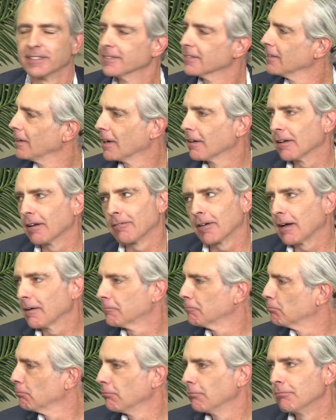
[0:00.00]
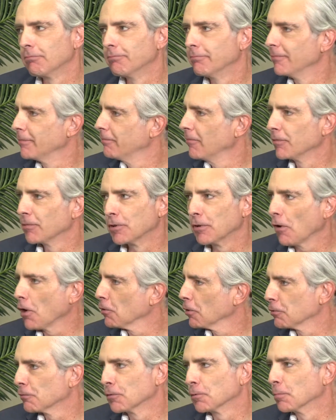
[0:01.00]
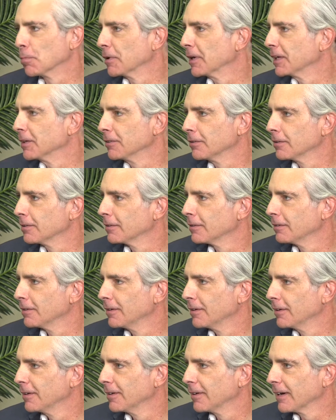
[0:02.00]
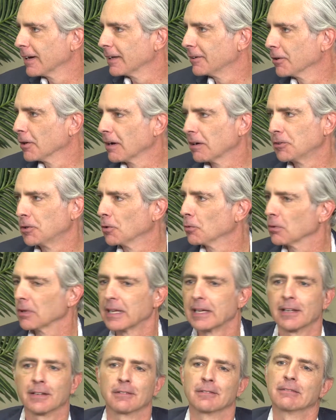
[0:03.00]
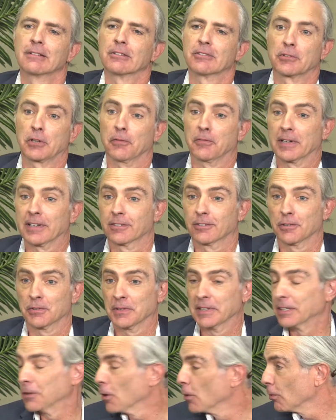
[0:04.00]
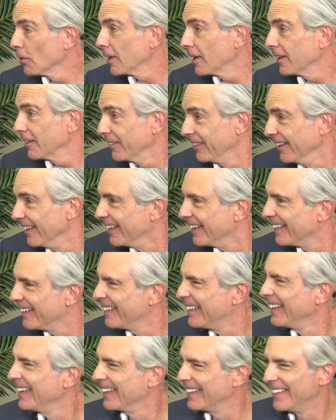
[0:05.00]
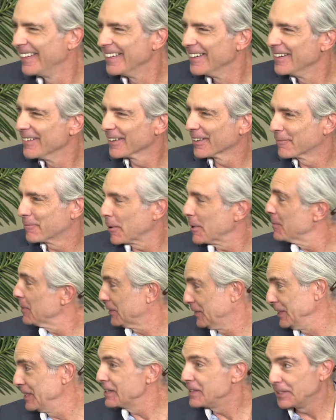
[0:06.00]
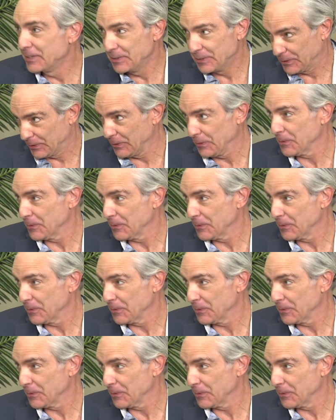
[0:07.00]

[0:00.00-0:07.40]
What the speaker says: I'm all over the place. I don't like, there's stuff I certainly don't like. Pretty much anything you turn on the